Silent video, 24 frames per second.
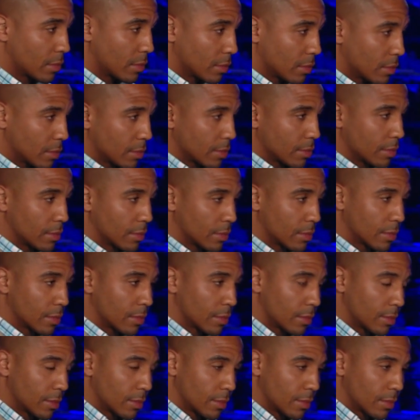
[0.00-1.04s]

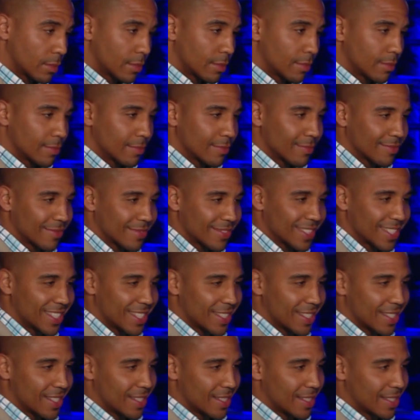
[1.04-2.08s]

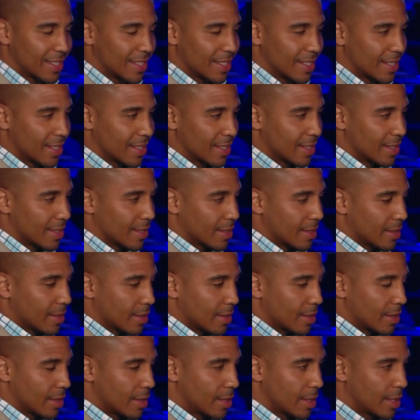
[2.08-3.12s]

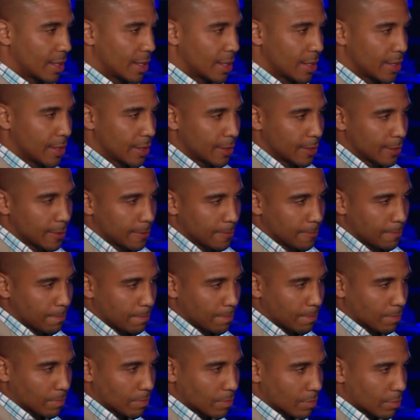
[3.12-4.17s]

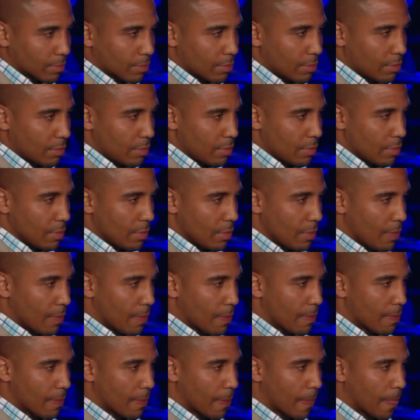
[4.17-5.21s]
[no speech]